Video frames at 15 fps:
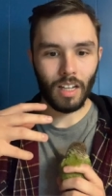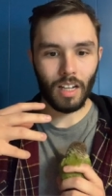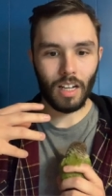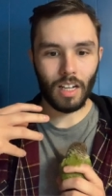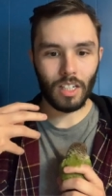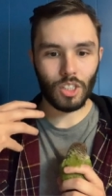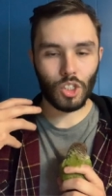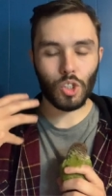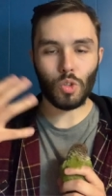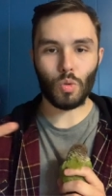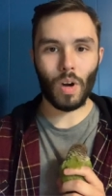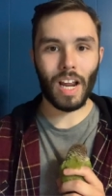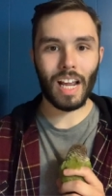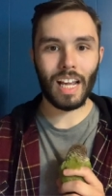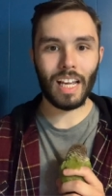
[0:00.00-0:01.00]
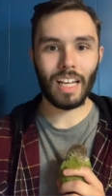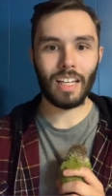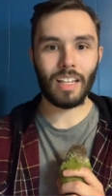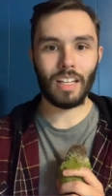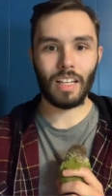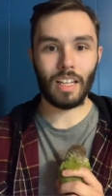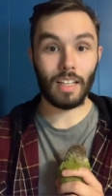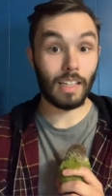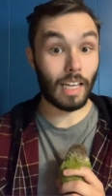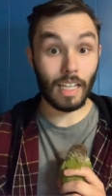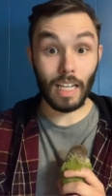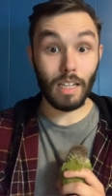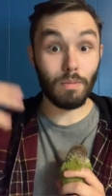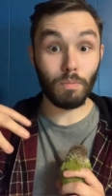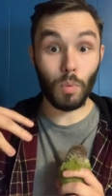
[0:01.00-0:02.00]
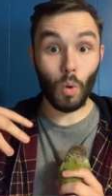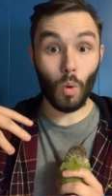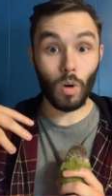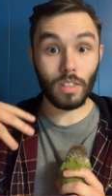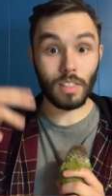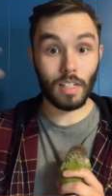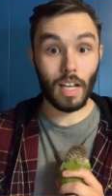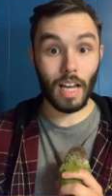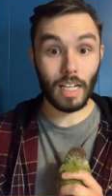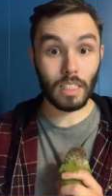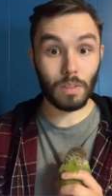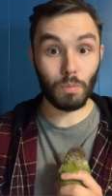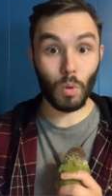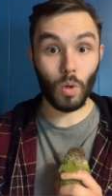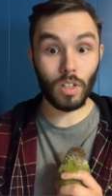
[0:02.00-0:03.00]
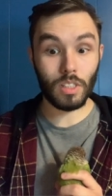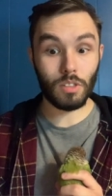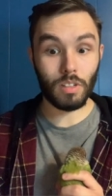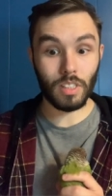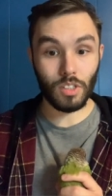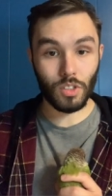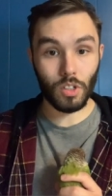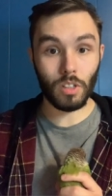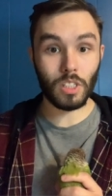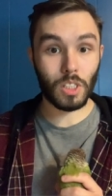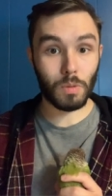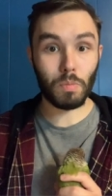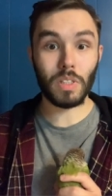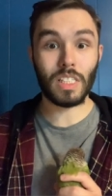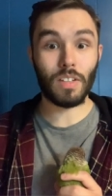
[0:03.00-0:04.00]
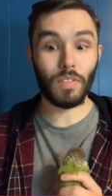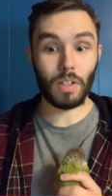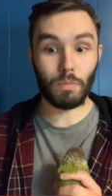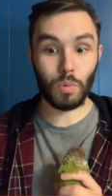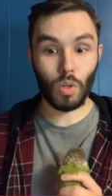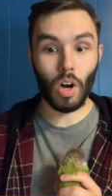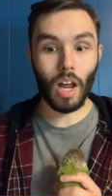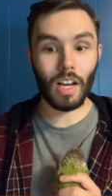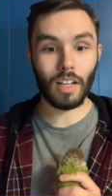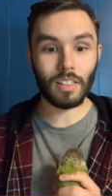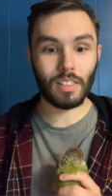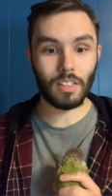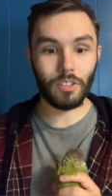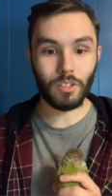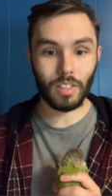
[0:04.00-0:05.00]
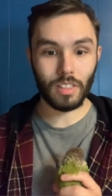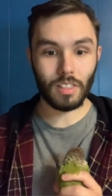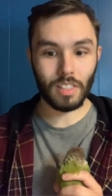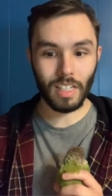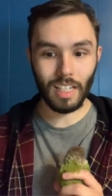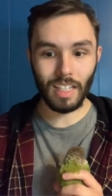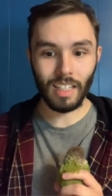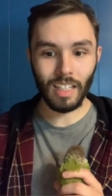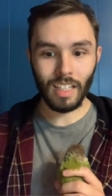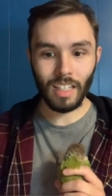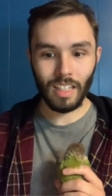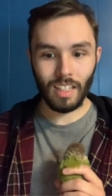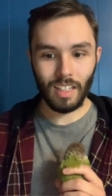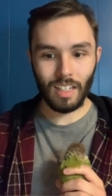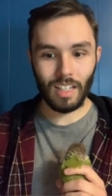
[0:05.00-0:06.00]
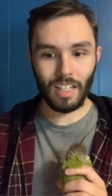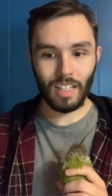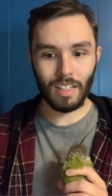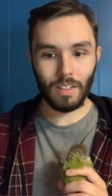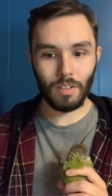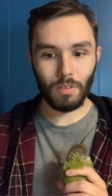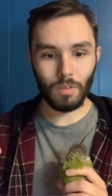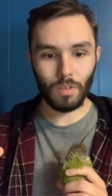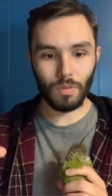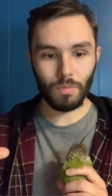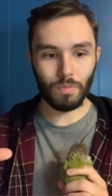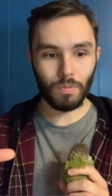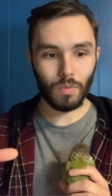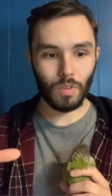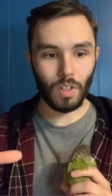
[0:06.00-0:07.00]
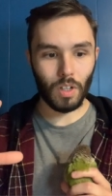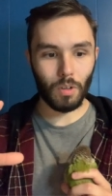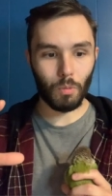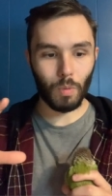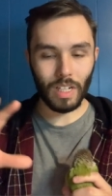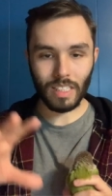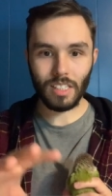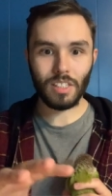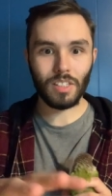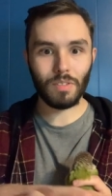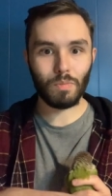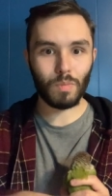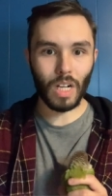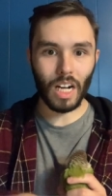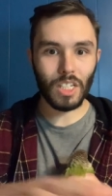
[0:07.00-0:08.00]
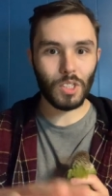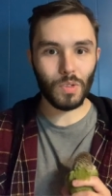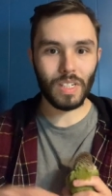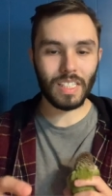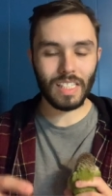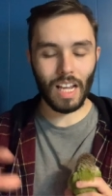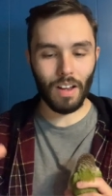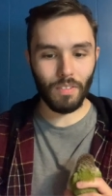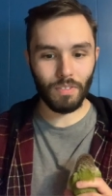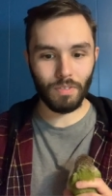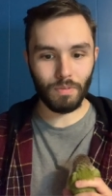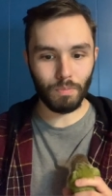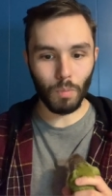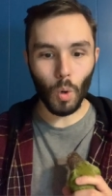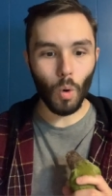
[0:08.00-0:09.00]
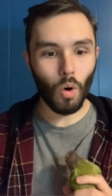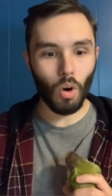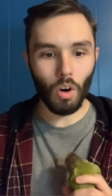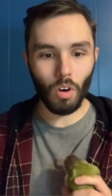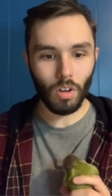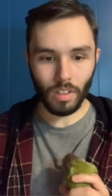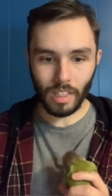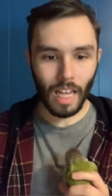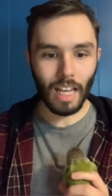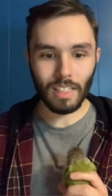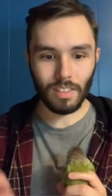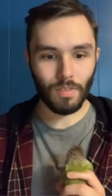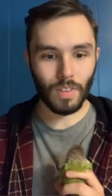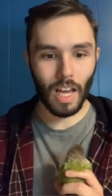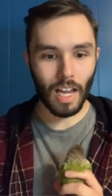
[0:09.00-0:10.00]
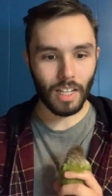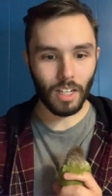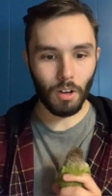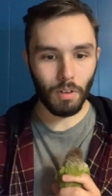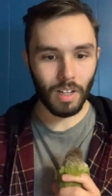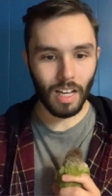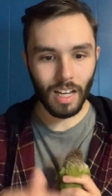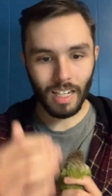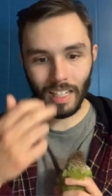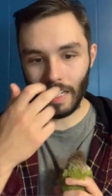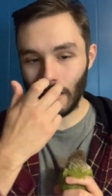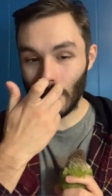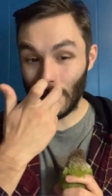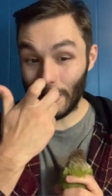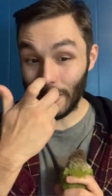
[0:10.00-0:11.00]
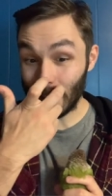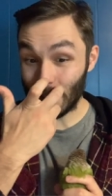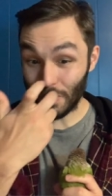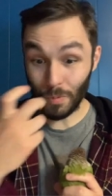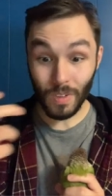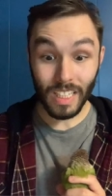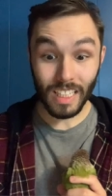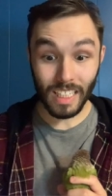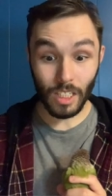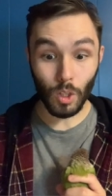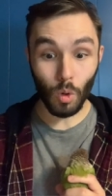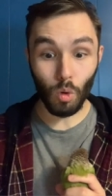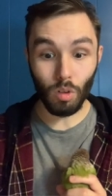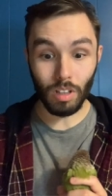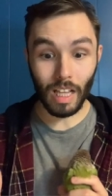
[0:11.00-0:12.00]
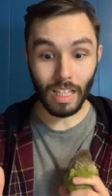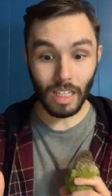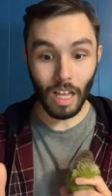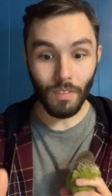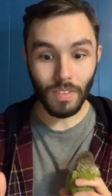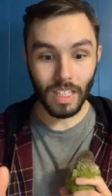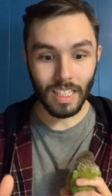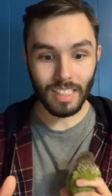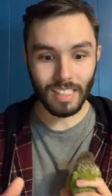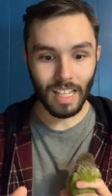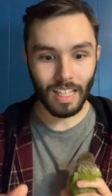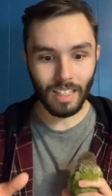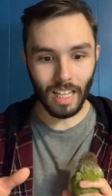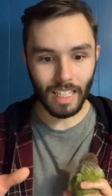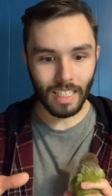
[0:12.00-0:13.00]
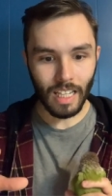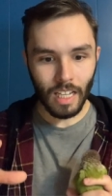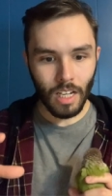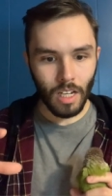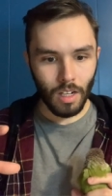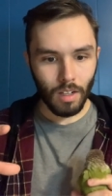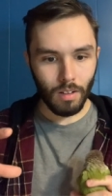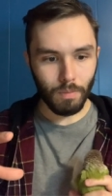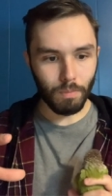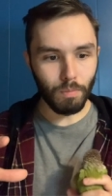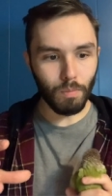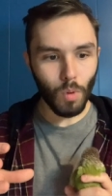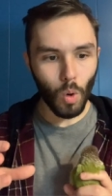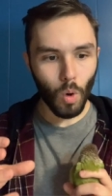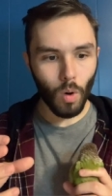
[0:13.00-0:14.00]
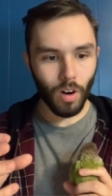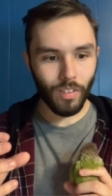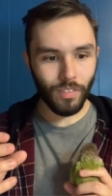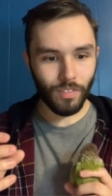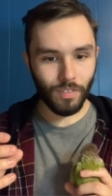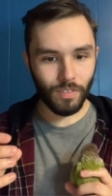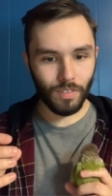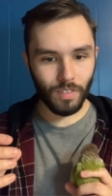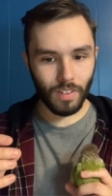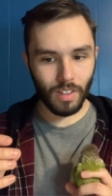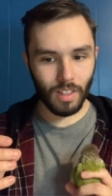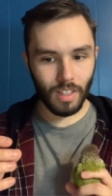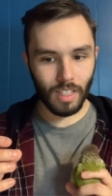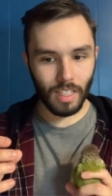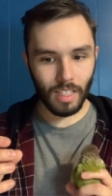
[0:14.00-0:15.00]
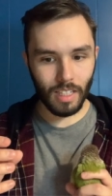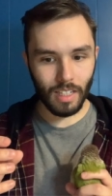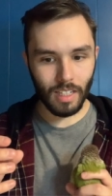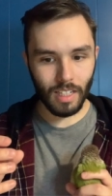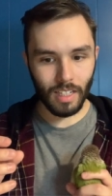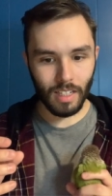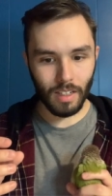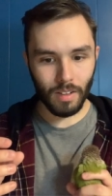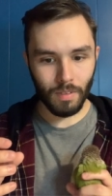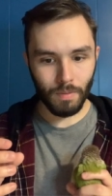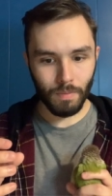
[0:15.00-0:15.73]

uh, trade, like imports and exports. You can search specific products and you can see uh, uh, which countries have more or less of that going on, and and it's really cool. I love these that like morph the uh,